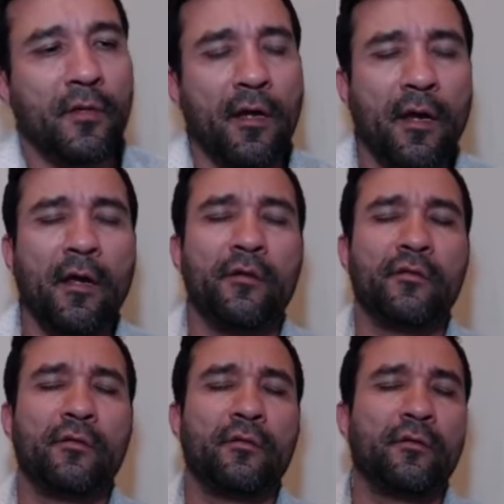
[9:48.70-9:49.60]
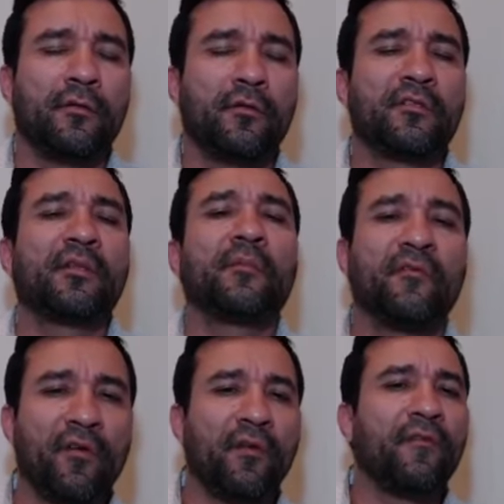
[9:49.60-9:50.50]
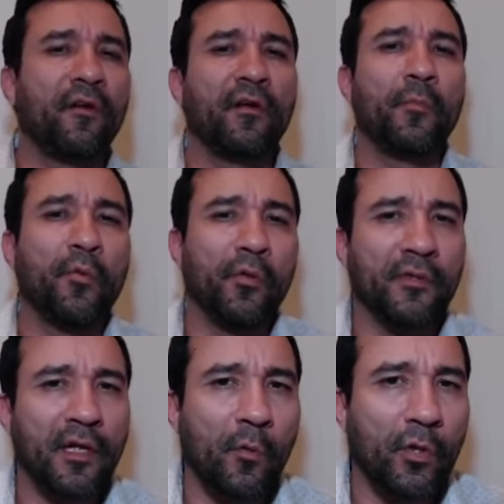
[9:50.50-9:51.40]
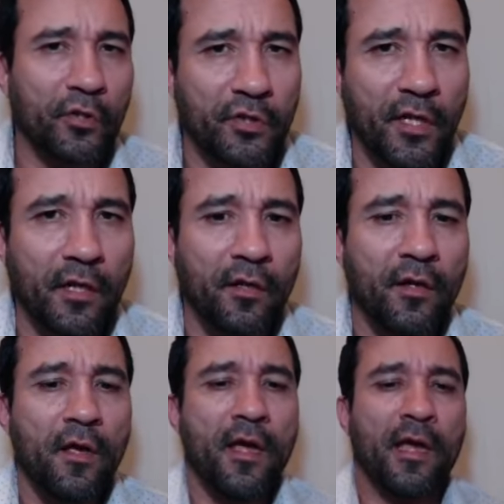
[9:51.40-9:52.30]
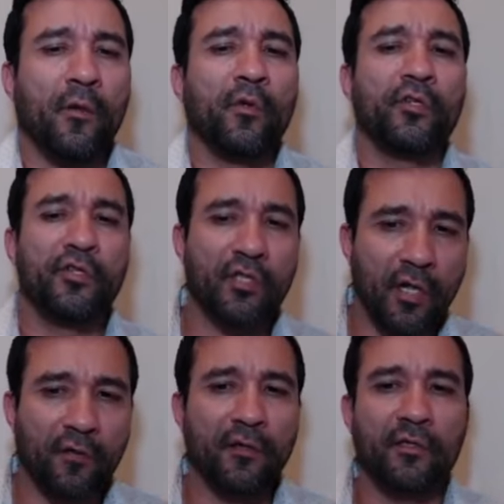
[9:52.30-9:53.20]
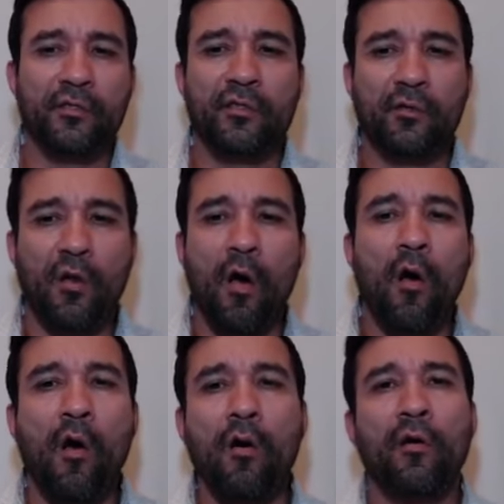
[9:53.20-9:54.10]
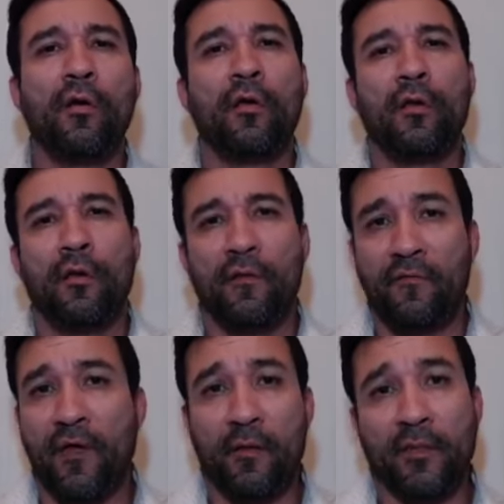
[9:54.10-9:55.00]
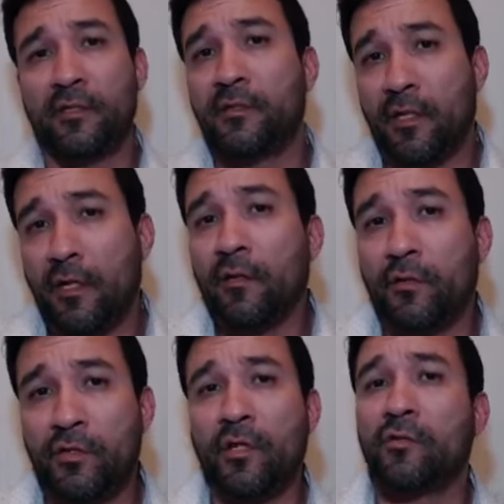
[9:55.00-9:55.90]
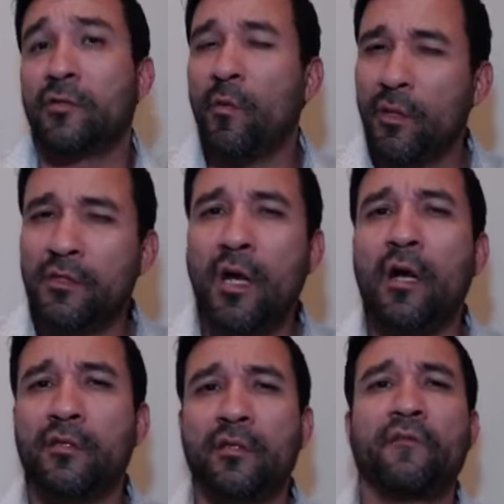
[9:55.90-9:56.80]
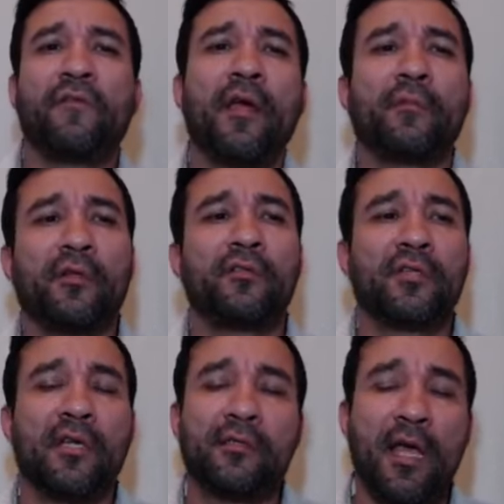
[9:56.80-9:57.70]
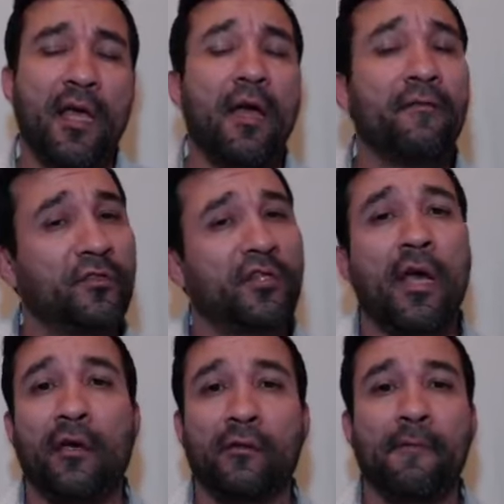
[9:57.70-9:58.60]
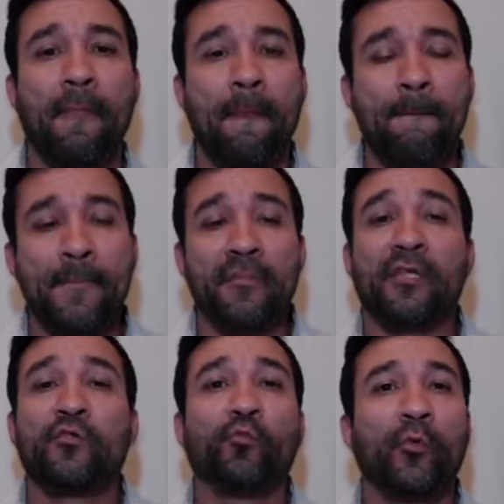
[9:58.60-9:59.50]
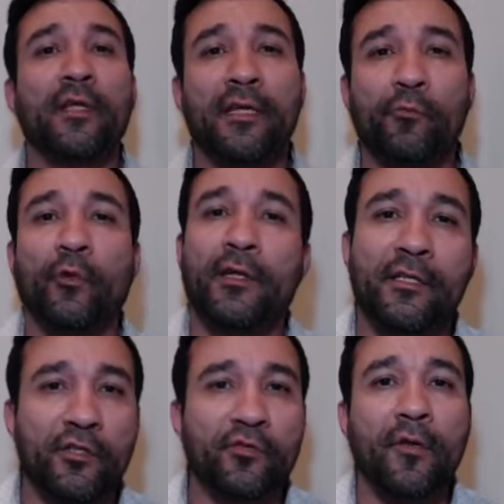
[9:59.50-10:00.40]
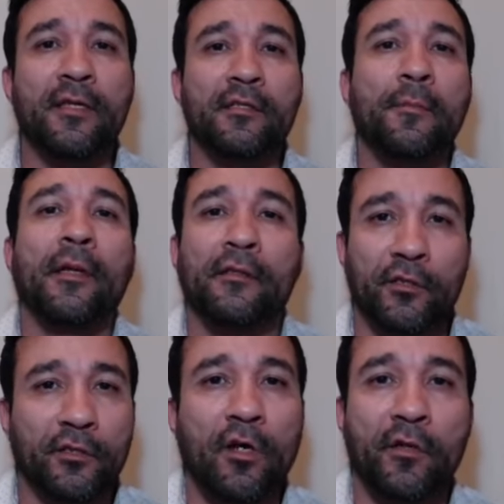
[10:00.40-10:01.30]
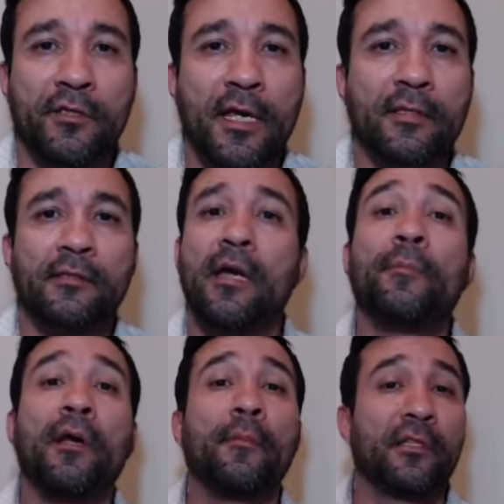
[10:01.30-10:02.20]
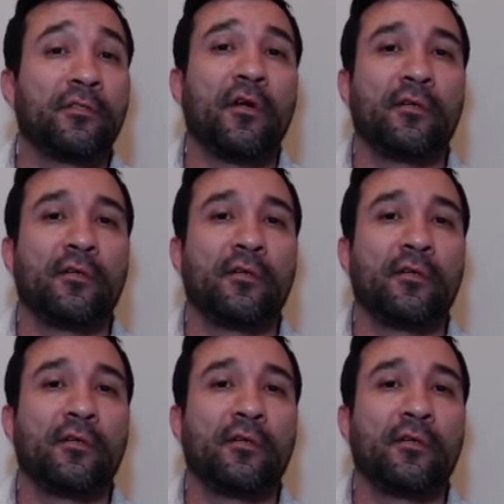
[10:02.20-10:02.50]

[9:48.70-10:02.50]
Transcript: I, uh, there's something very very important that I want to share, and I want to share this to all families that hear the show. So I want to talk to the family who says, hey, I have a child that's really, really stressed about the STAAR test, the upcoming STAAR